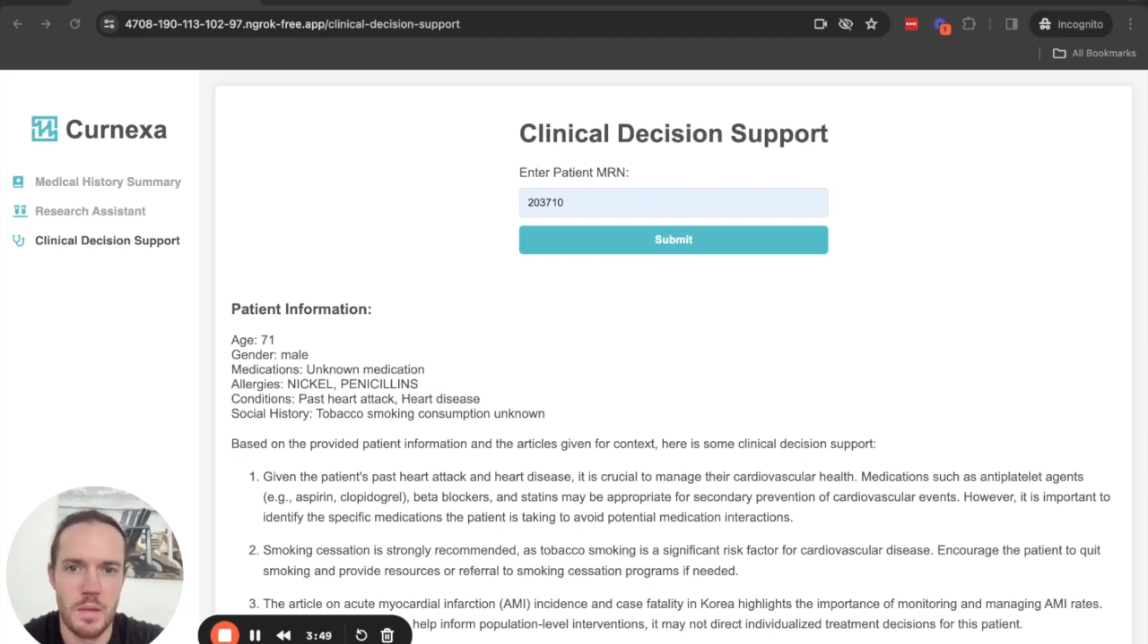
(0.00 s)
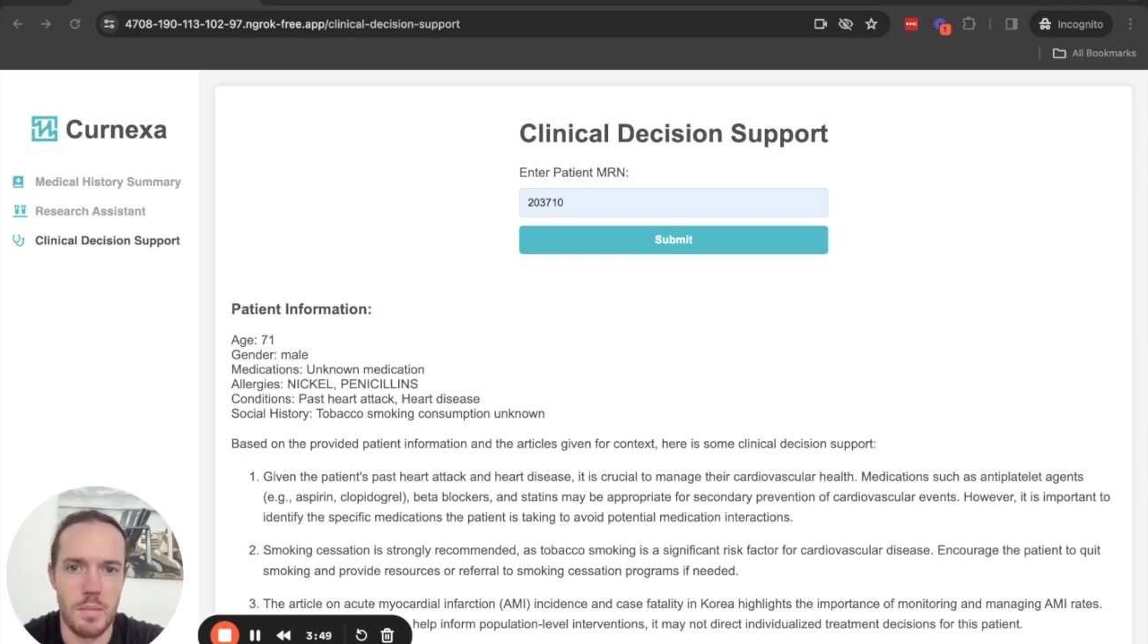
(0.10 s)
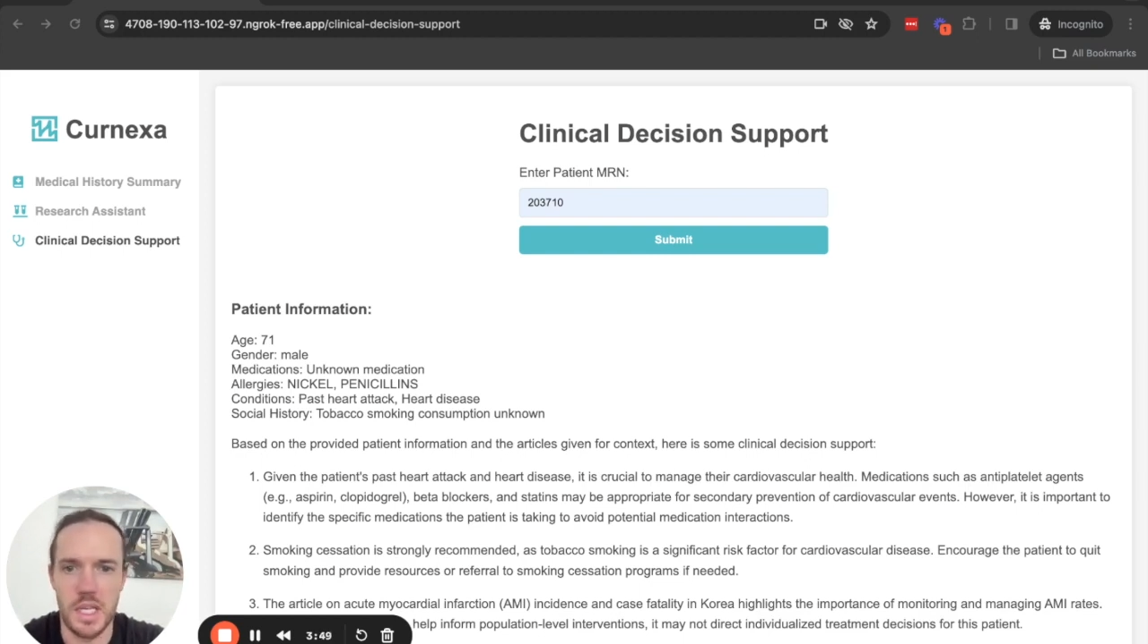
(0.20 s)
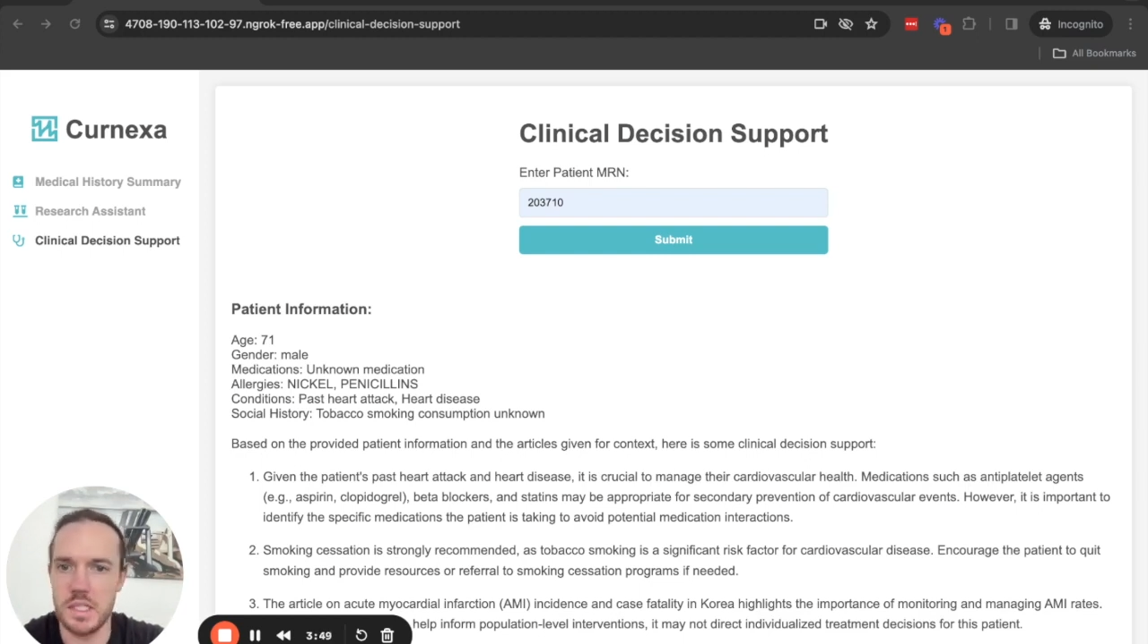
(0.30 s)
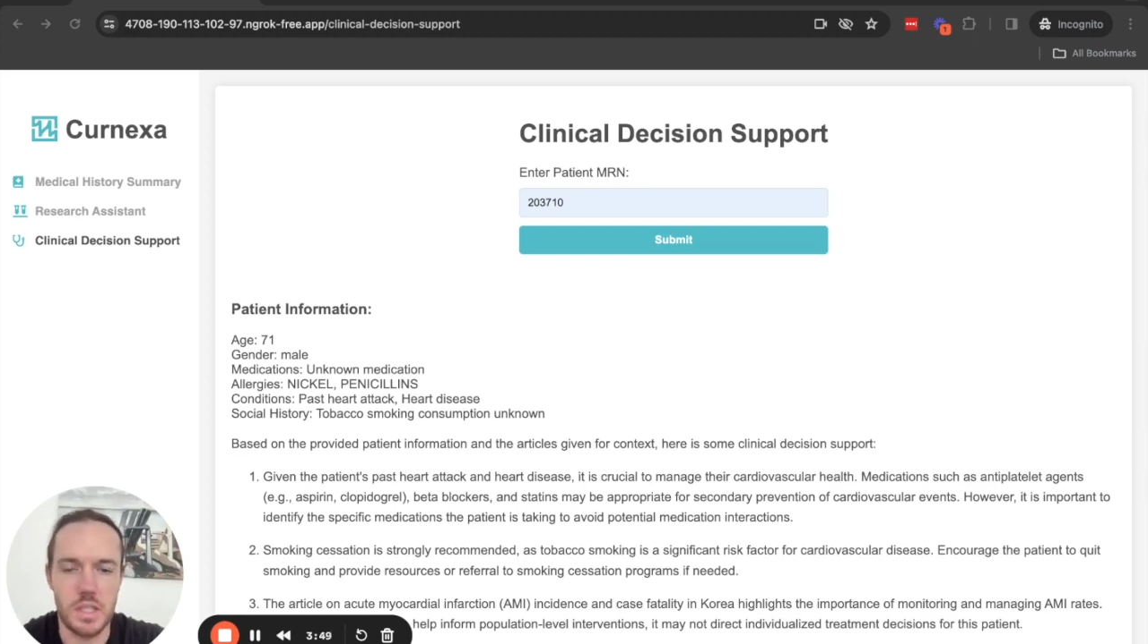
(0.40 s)

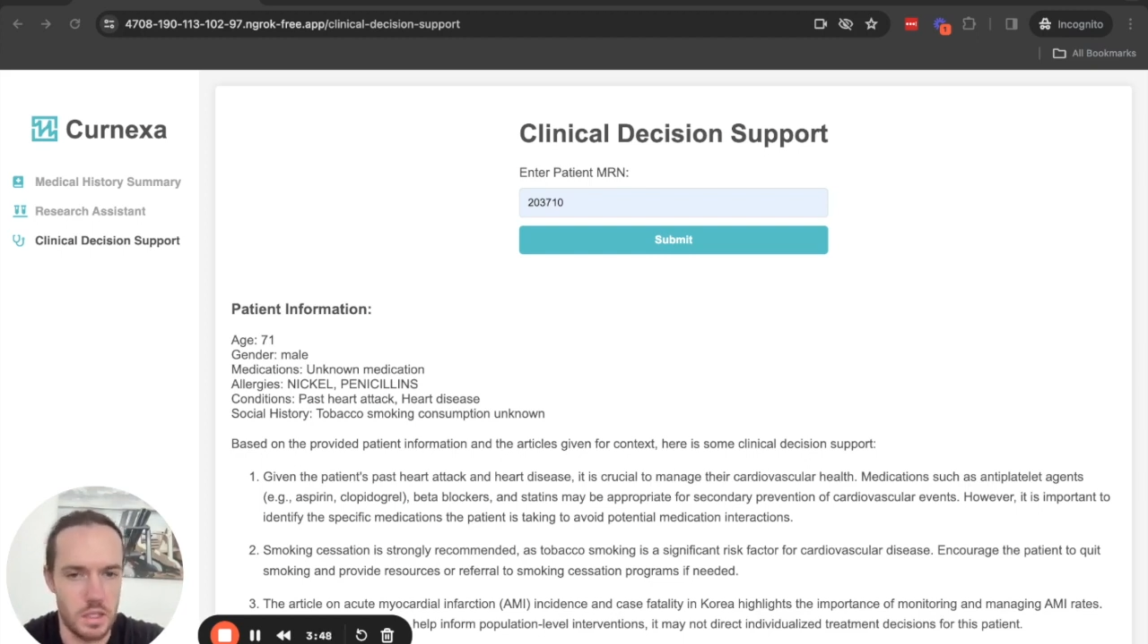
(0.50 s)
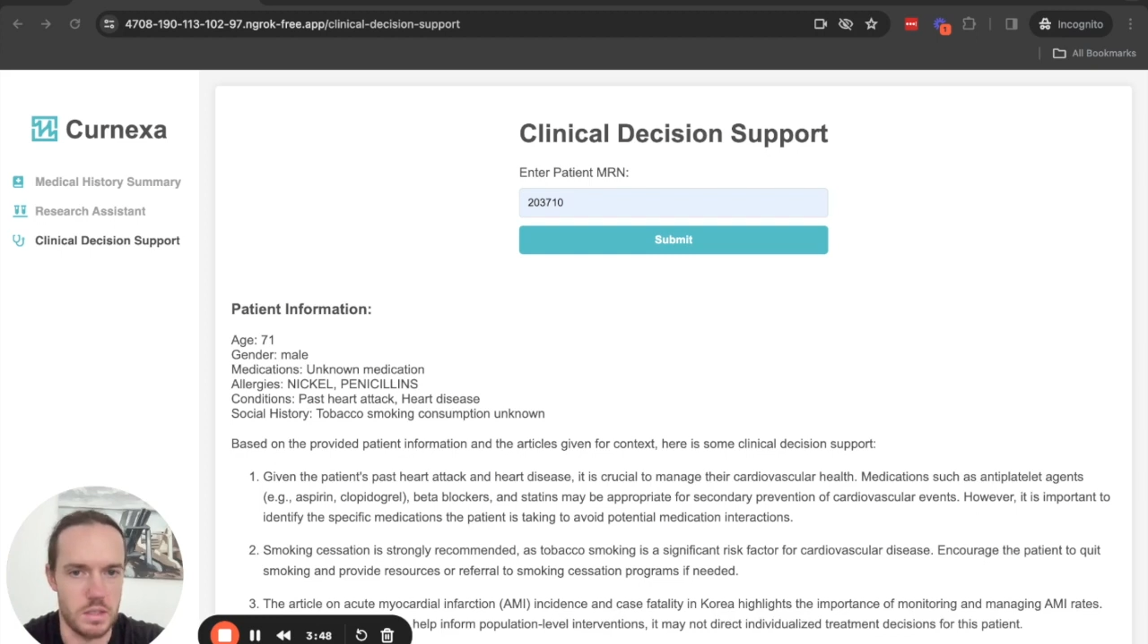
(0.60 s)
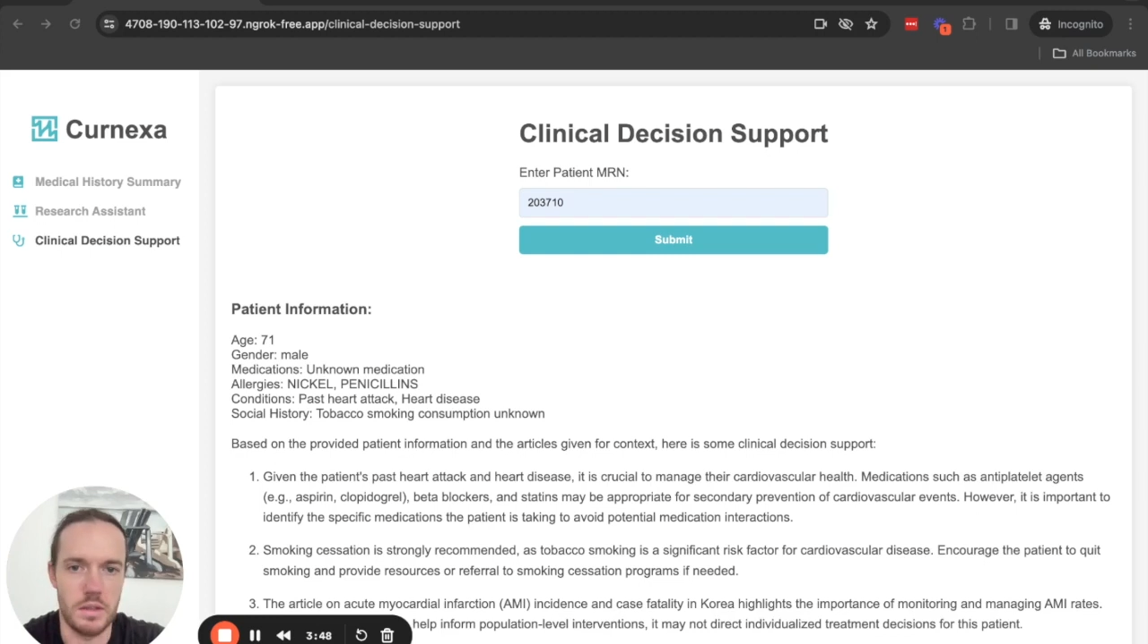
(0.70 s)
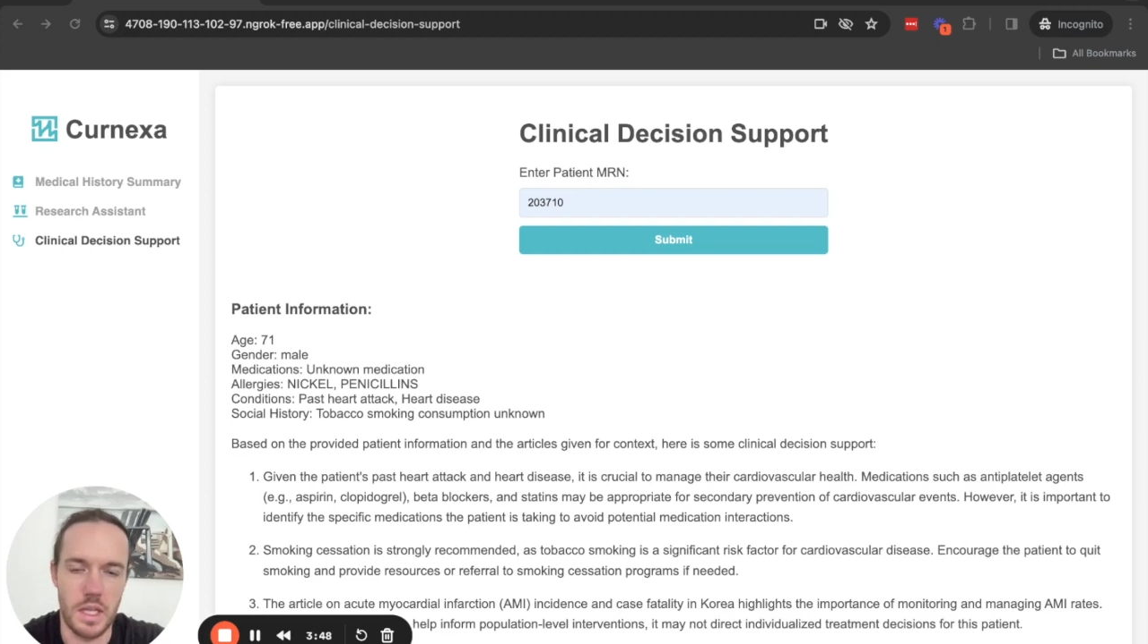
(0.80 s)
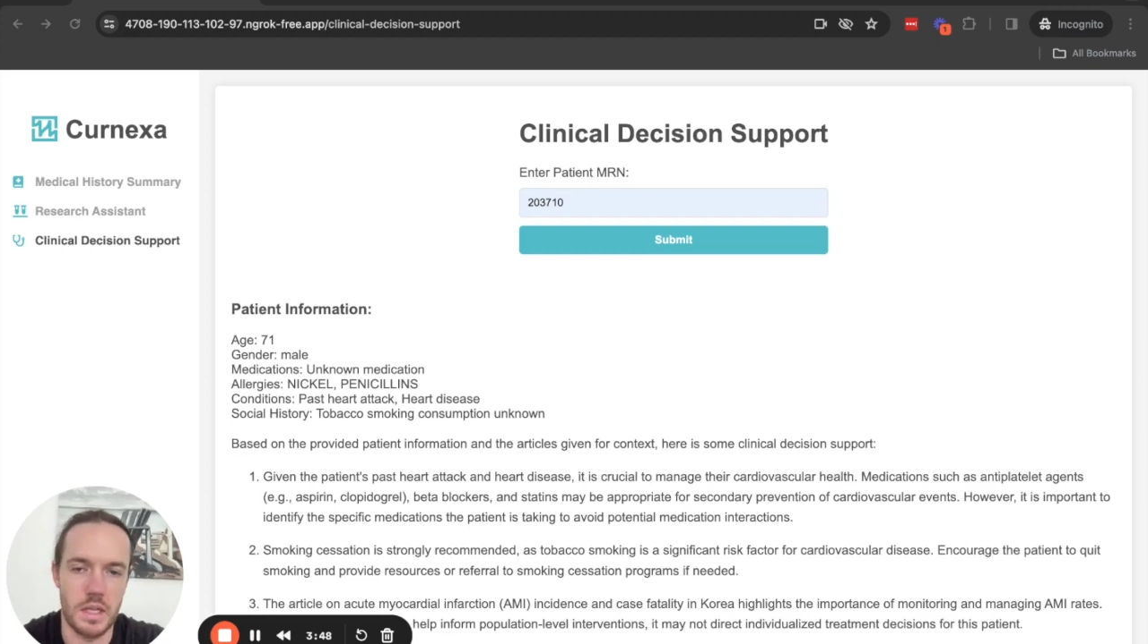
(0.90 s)
based on
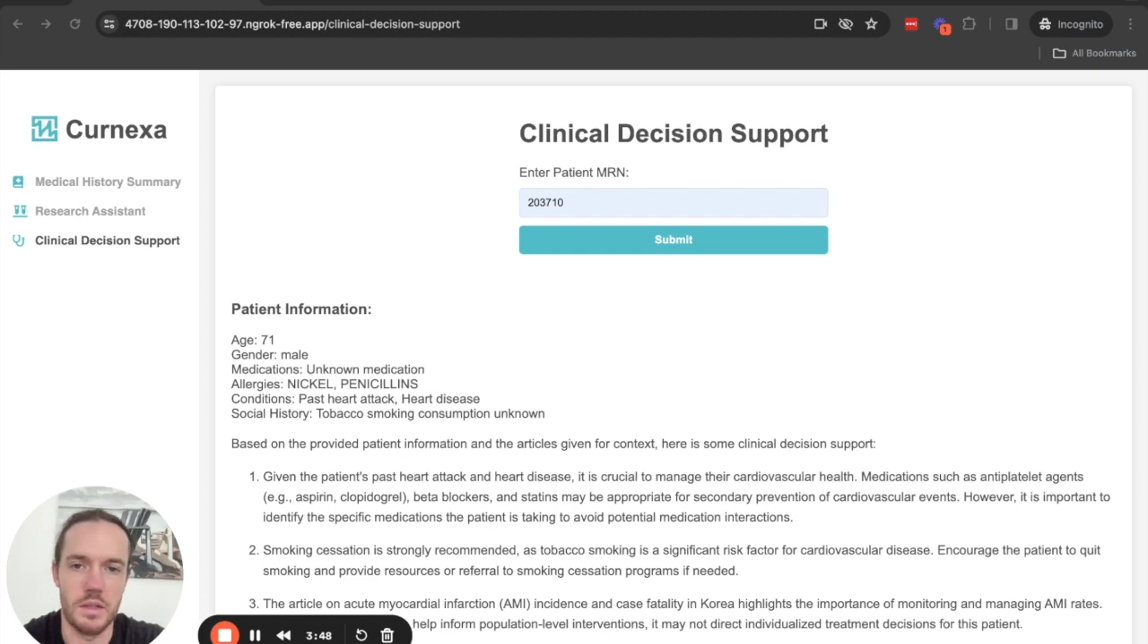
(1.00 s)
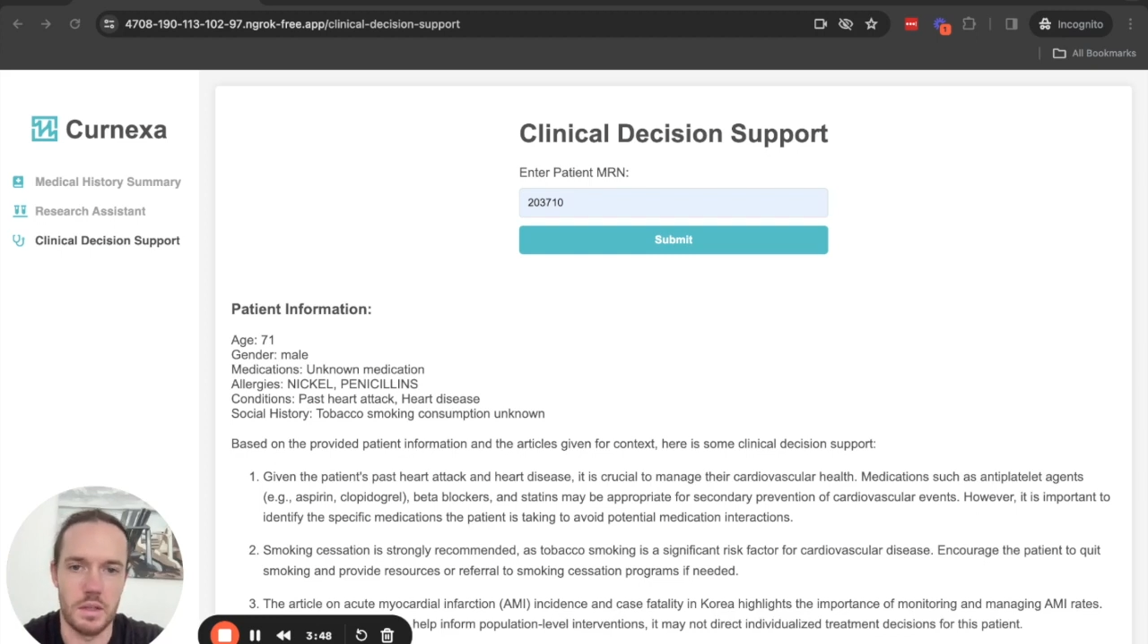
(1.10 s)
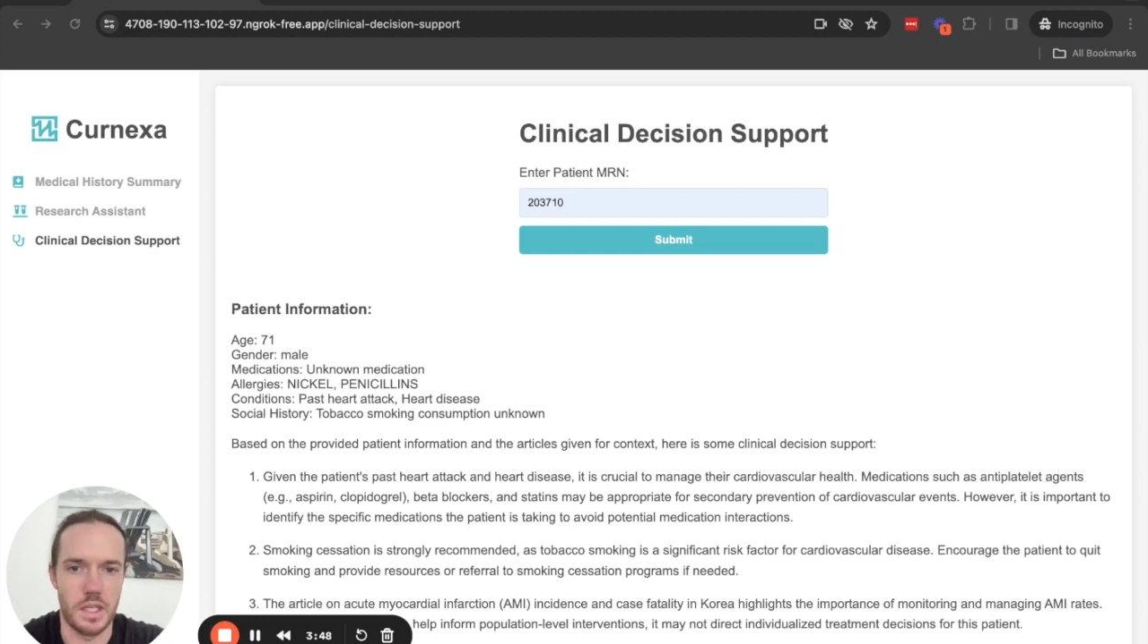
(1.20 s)
the